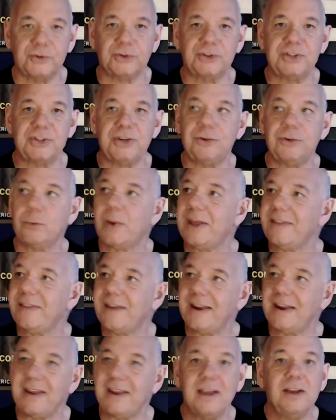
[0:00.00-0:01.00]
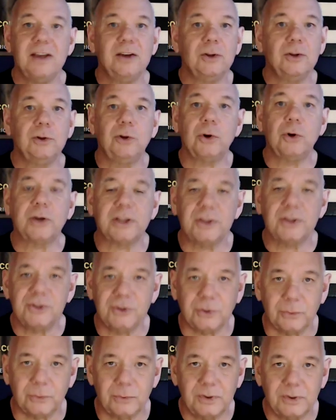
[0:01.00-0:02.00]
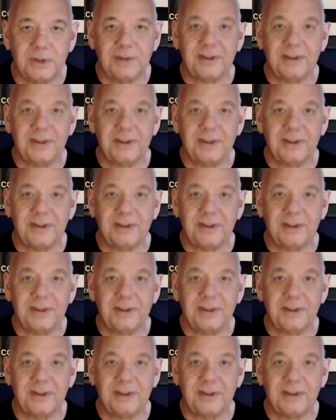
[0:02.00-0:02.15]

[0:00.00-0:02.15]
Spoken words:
You'll see the way they look at you.